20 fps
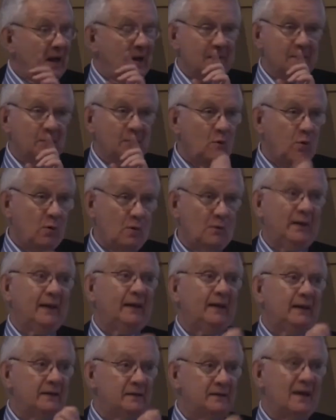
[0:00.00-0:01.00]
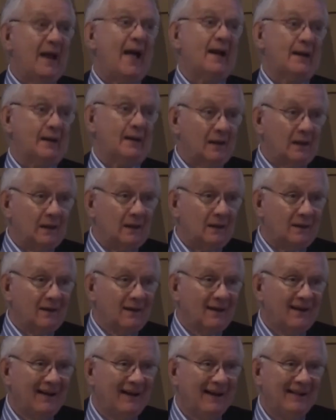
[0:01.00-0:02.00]
I'm quoting exactly
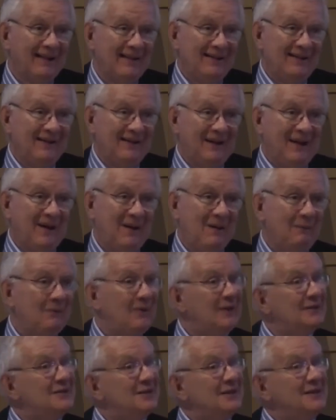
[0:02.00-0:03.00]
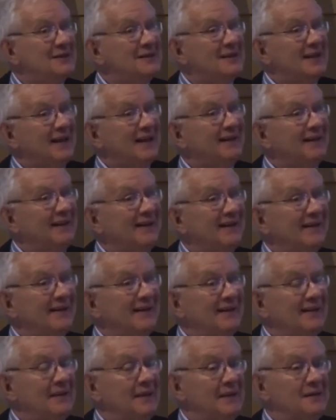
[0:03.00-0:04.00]
what she said.
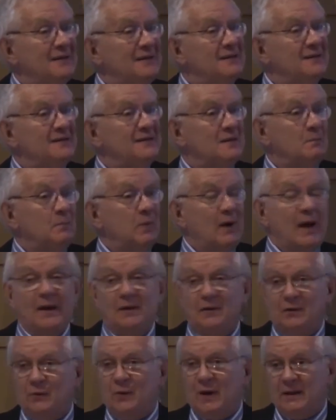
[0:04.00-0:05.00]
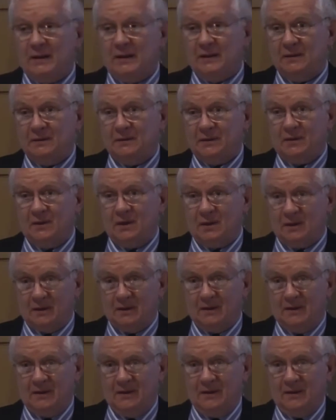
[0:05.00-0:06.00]
This is a brand new idea to her.
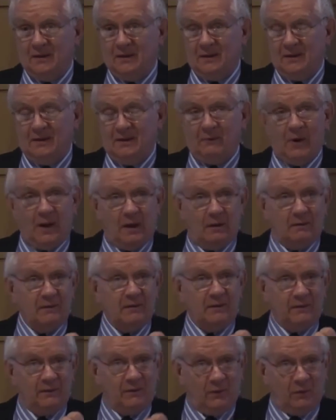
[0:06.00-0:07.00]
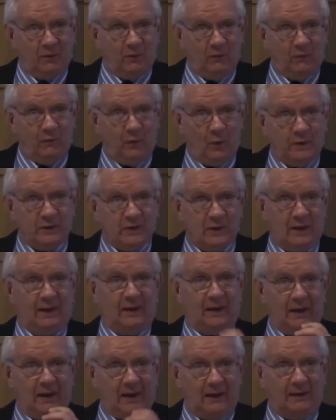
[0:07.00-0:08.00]
Well,
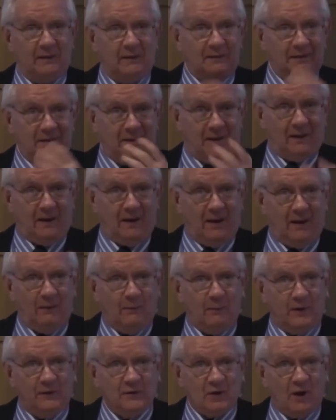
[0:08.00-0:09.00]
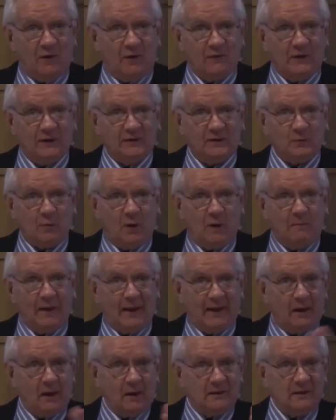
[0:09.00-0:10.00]
fortunately, with Jean-Francois
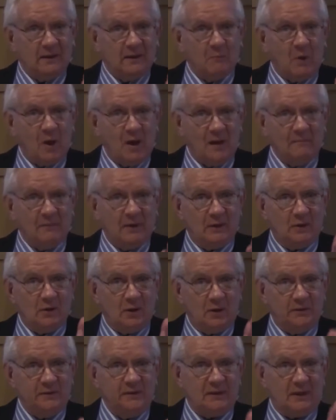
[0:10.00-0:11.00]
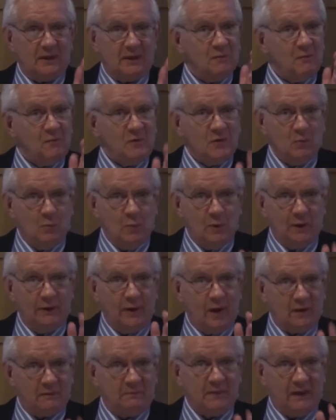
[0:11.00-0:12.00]
Bayart and Mohammed Tozi, you will
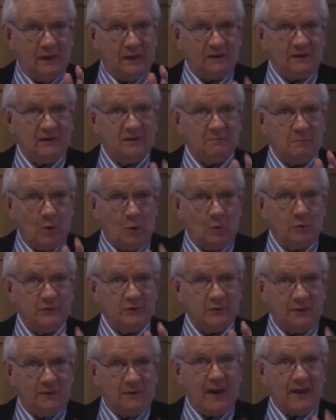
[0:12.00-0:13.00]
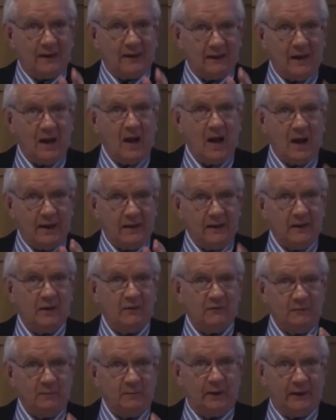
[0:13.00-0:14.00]
not be exposed to that kind
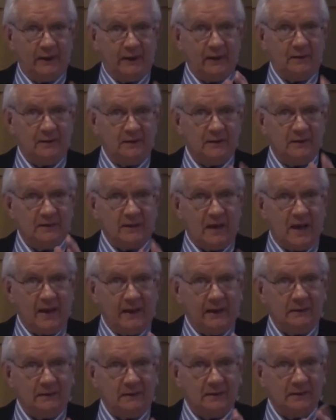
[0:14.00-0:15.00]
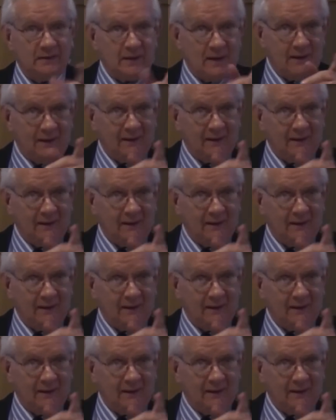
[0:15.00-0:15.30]
of political science.